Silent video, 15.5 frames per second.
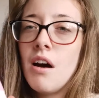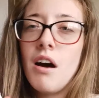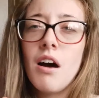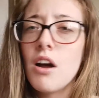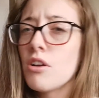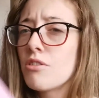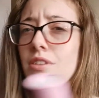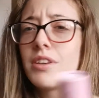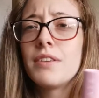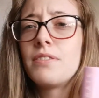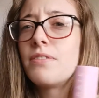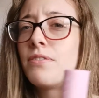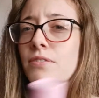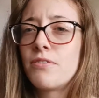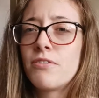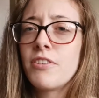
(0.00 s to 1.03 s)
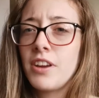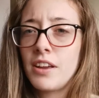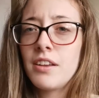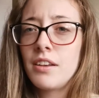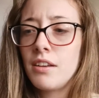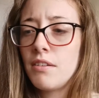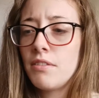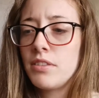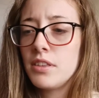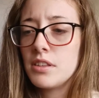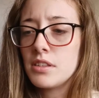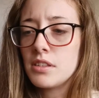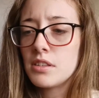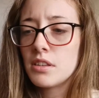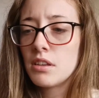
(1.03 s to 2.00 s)
I already freaking love
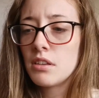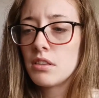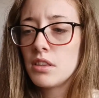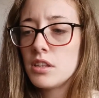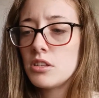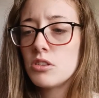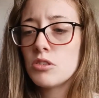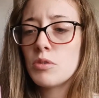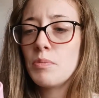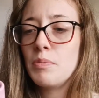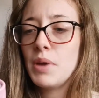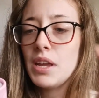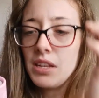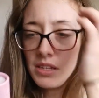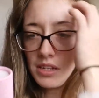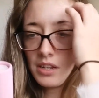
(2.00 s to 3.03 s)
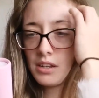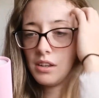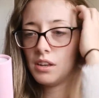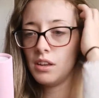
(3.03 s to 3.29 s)
this. This is amazing.